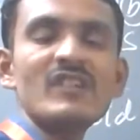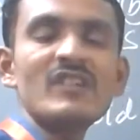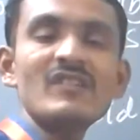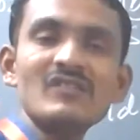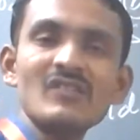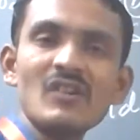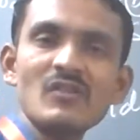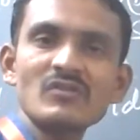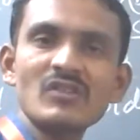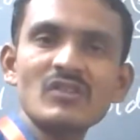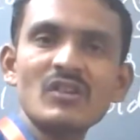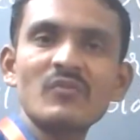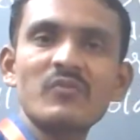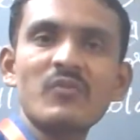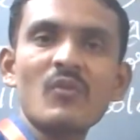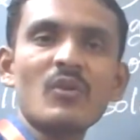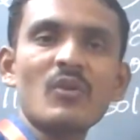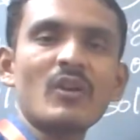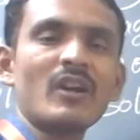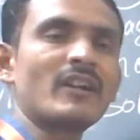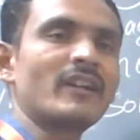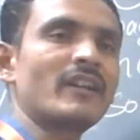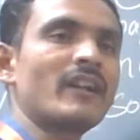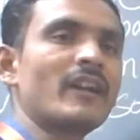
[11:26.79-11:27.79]

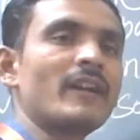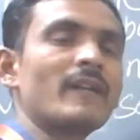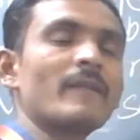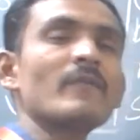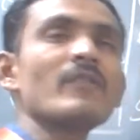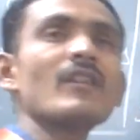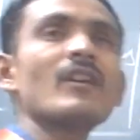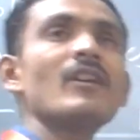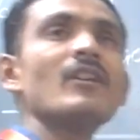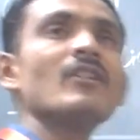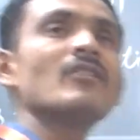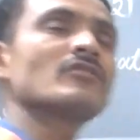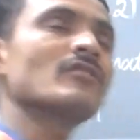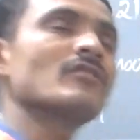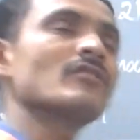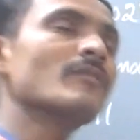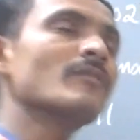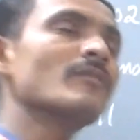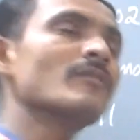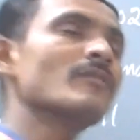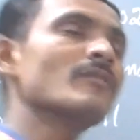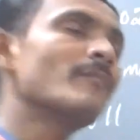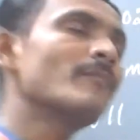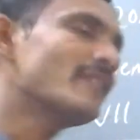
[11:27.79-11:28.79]
6,400.
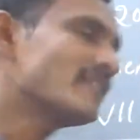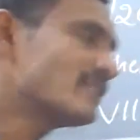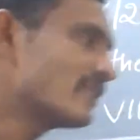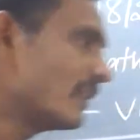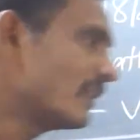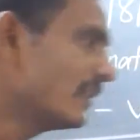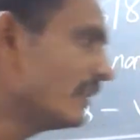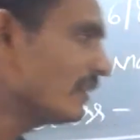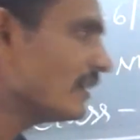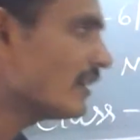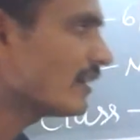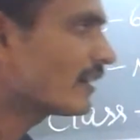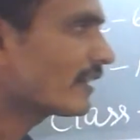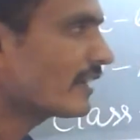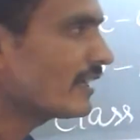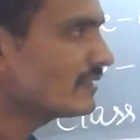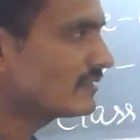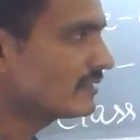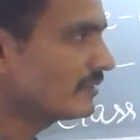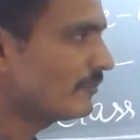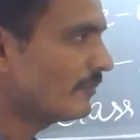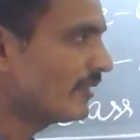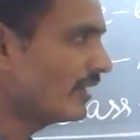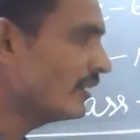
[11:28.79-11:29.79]
So by selling a
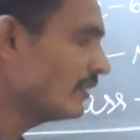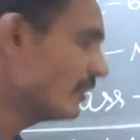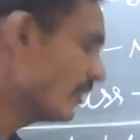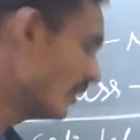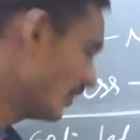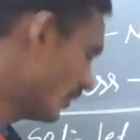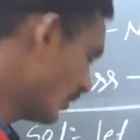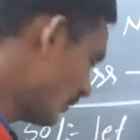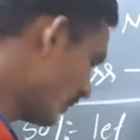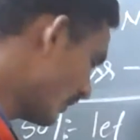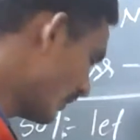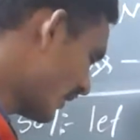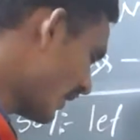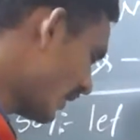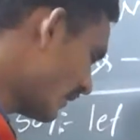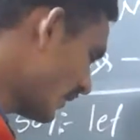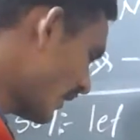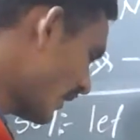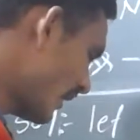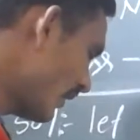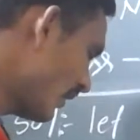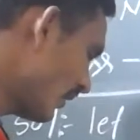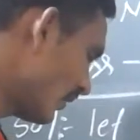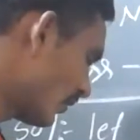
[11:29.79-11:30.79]
grey cement, you will
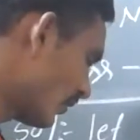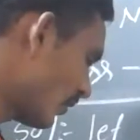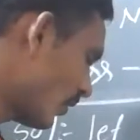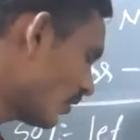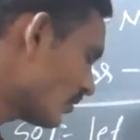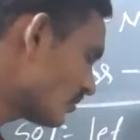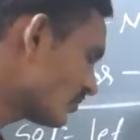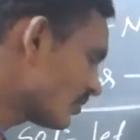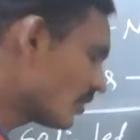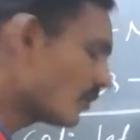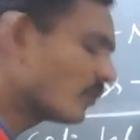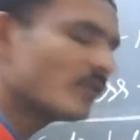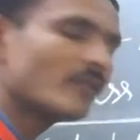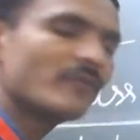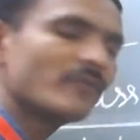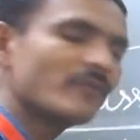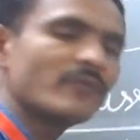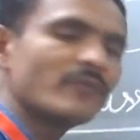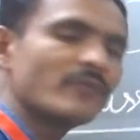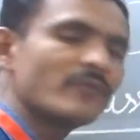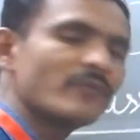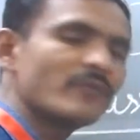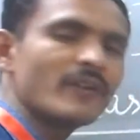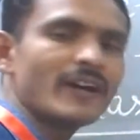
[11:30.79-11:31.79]
get a loss
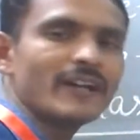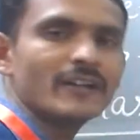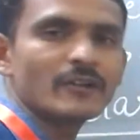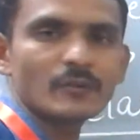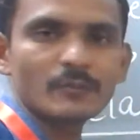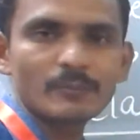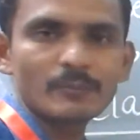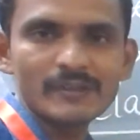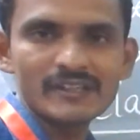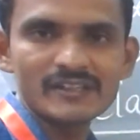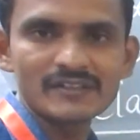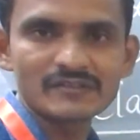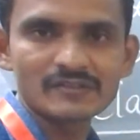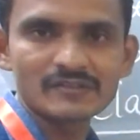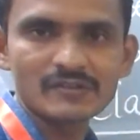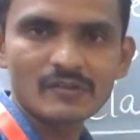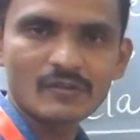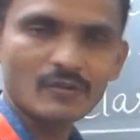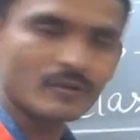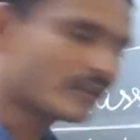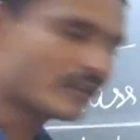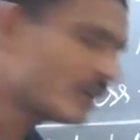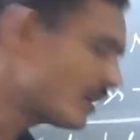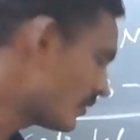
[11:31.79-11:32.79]
of 5 rupees.
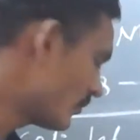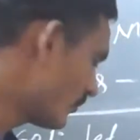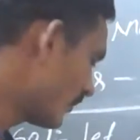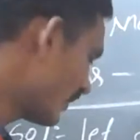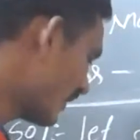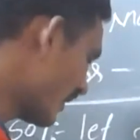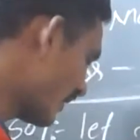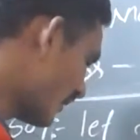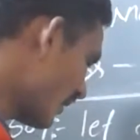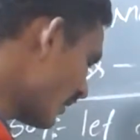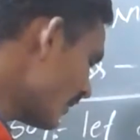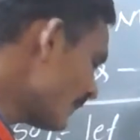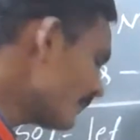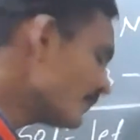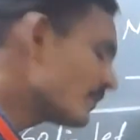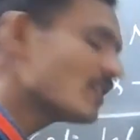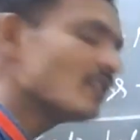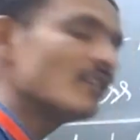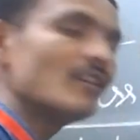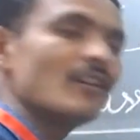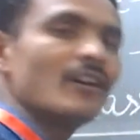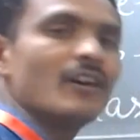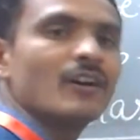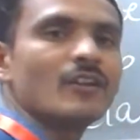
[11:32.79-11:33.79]
Okay, you will get
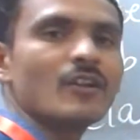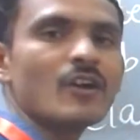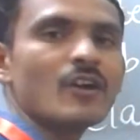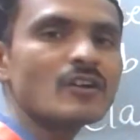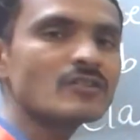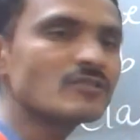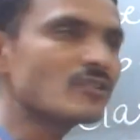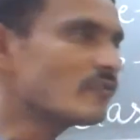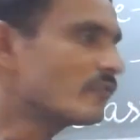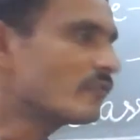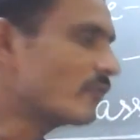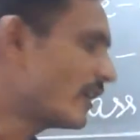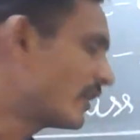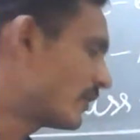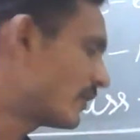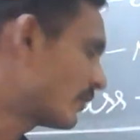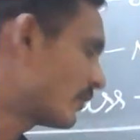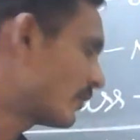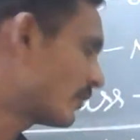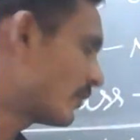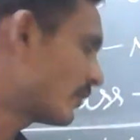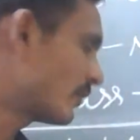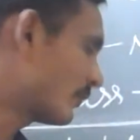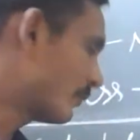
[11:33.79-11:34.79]
a loss of
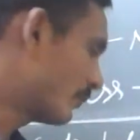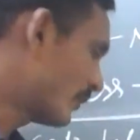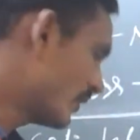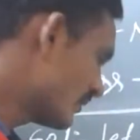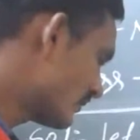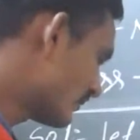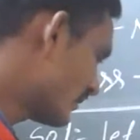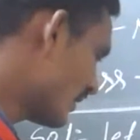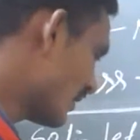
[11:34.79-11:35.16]
5 rupees.